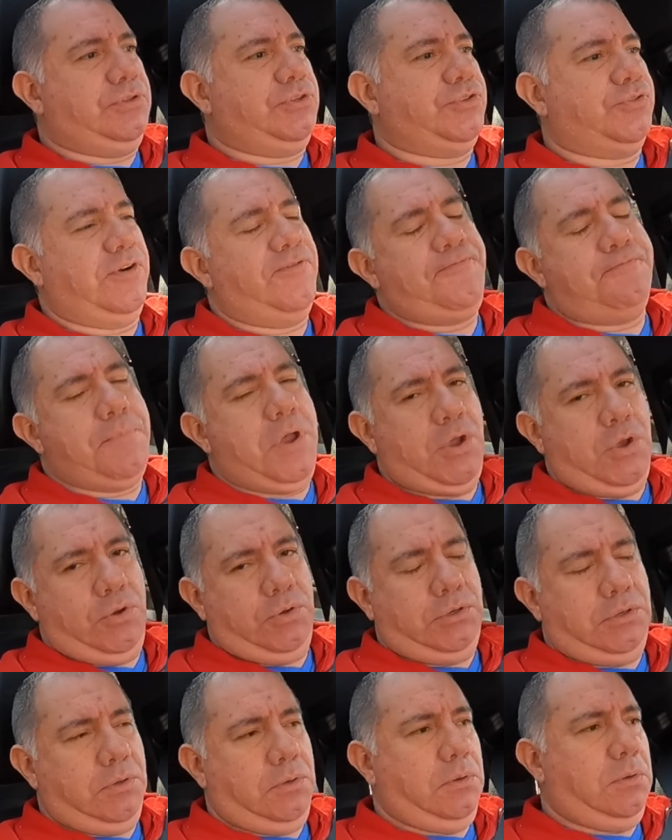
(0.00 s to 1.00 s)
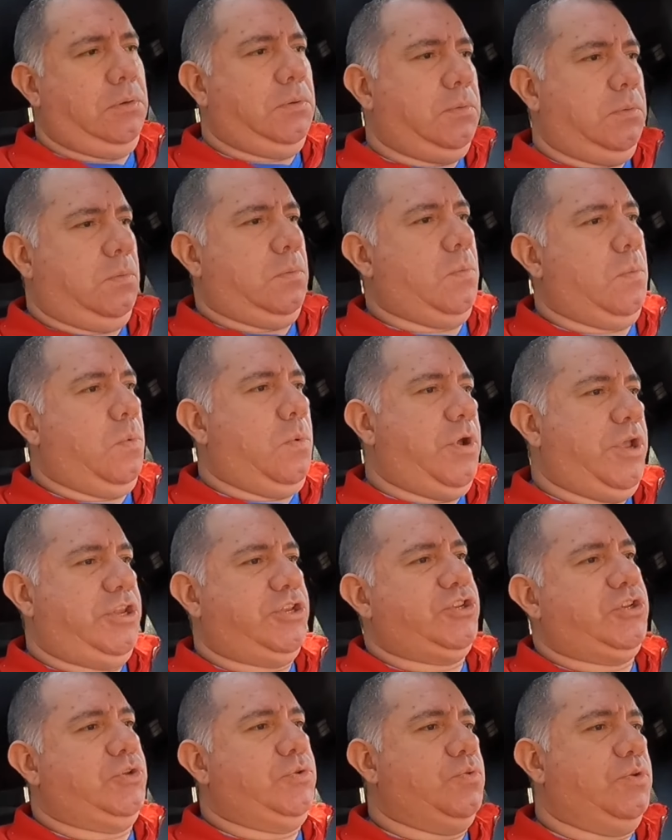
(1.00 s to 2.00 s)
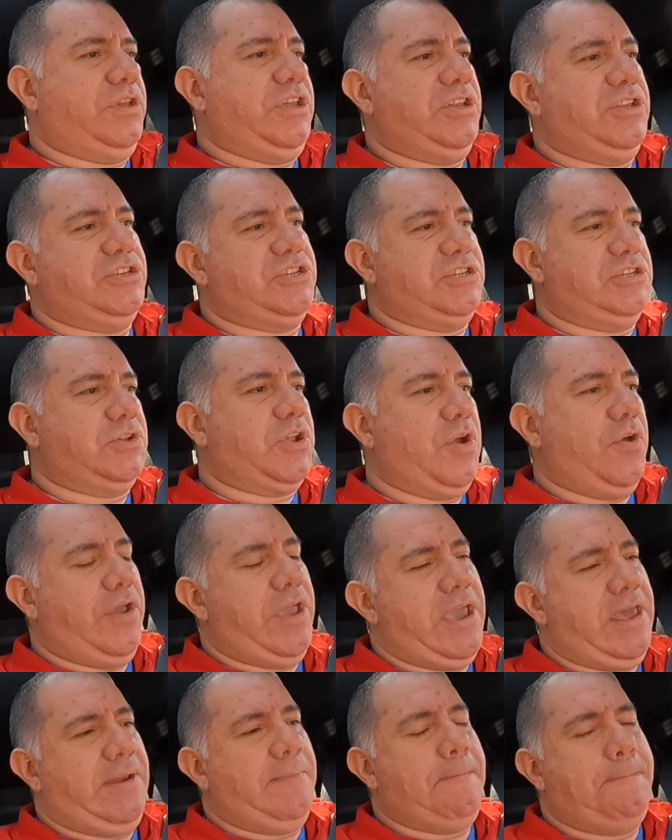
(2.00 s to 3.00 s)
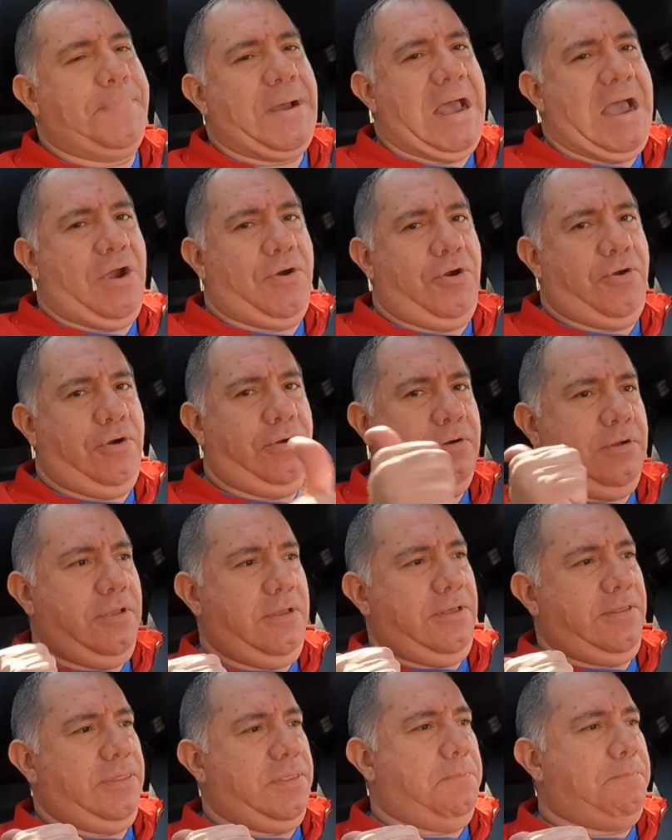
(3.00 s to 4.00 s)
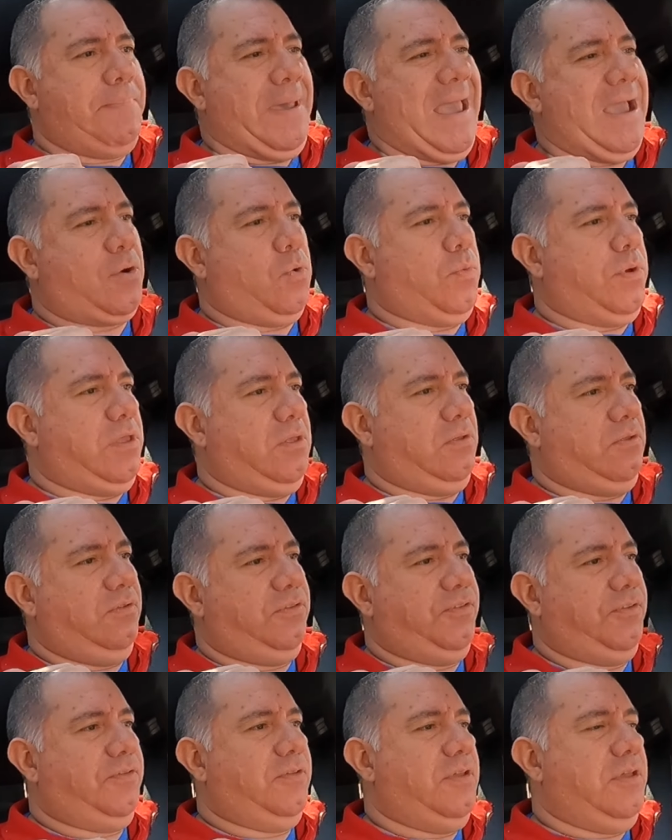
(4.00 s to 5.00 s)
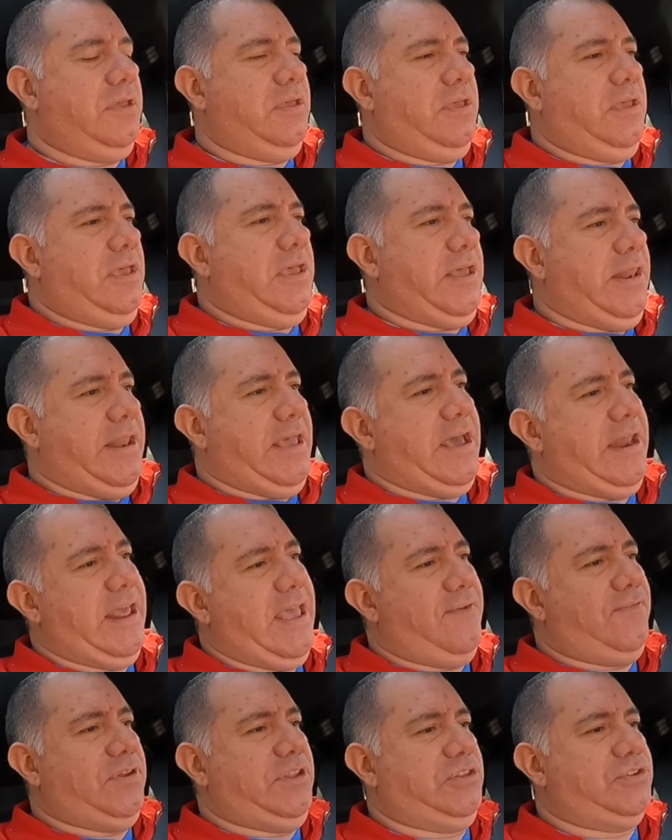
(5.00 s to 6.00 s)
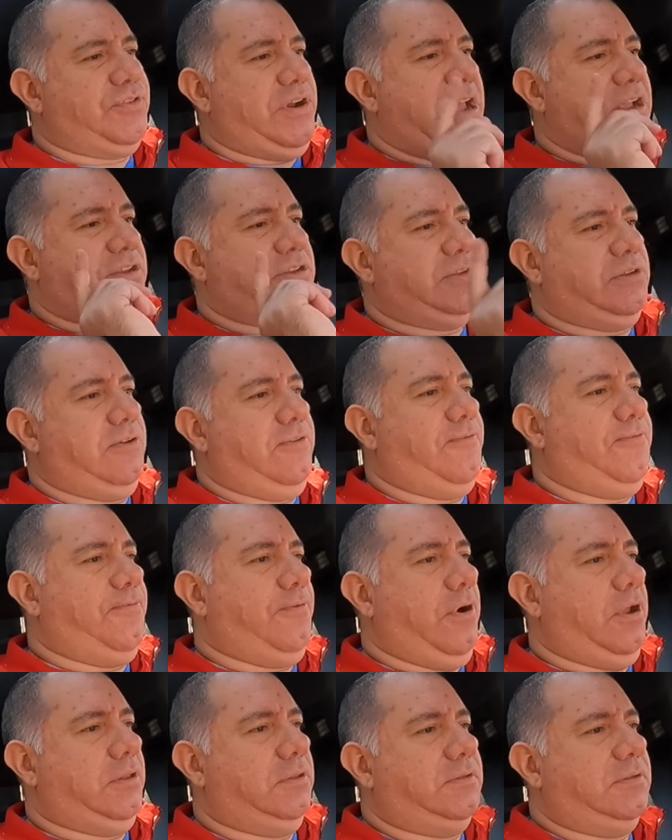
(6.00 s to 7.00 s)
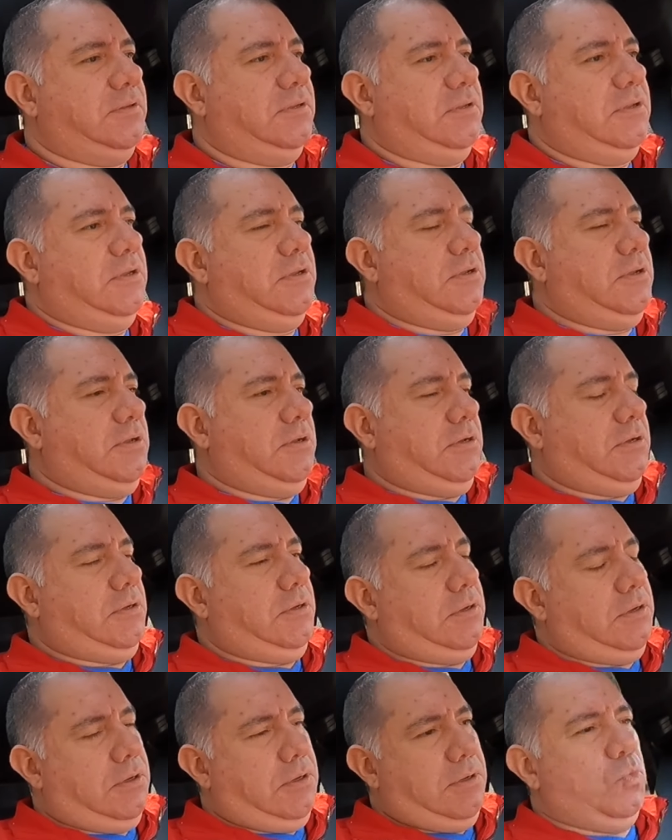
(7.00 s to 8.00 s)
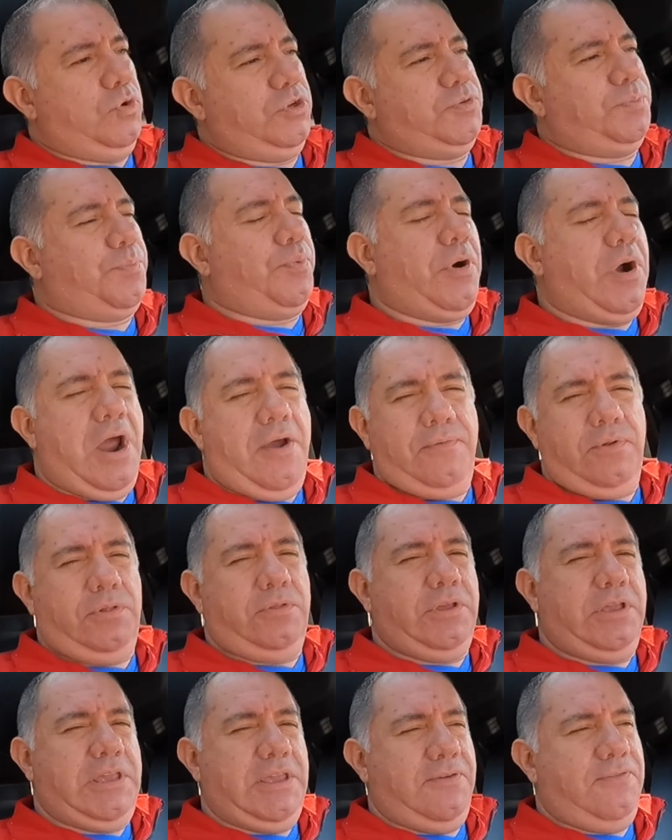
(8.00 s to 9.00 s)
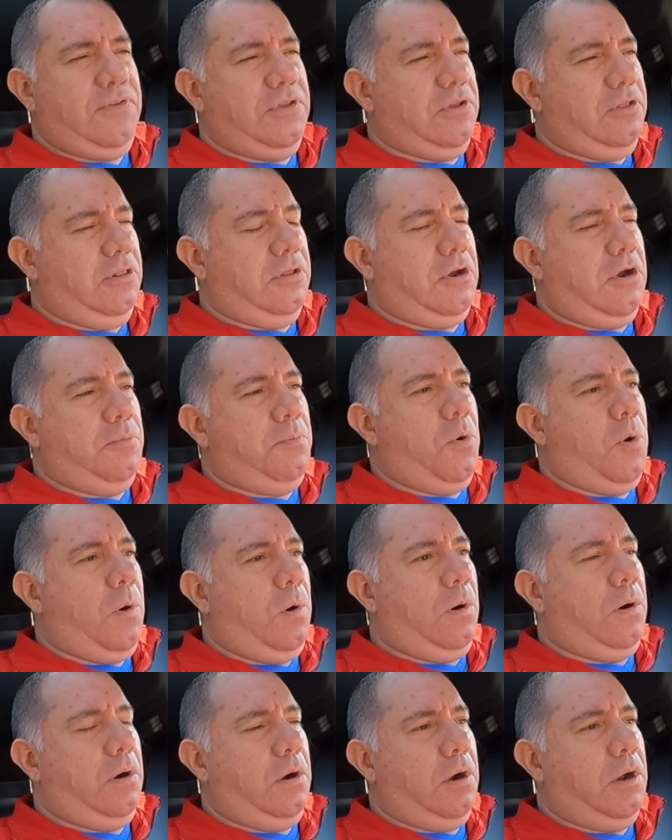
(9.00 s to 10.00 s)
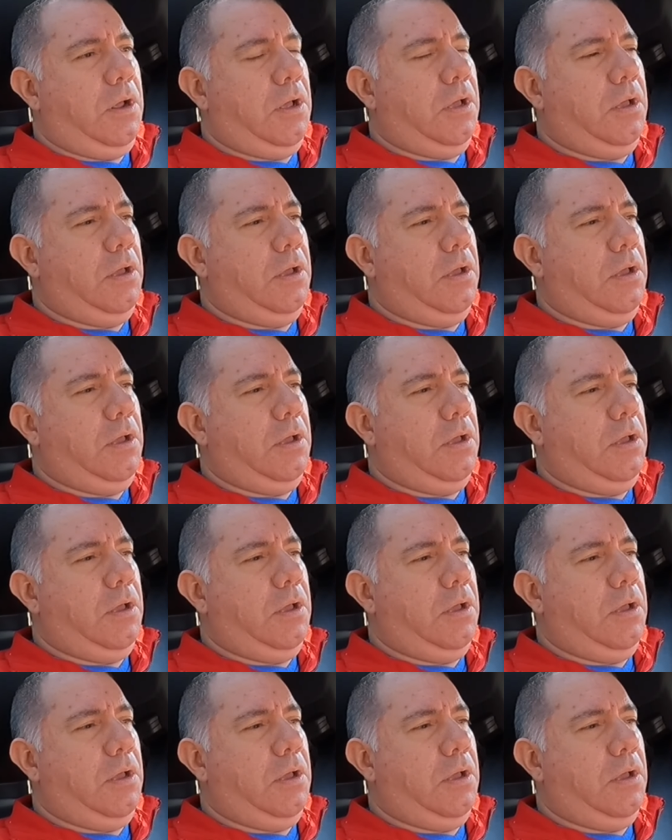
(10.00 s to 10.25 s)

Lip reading: drift mode, which you can just go ahead and power the back wheels and not have any traction in the front, which probably will give you a little more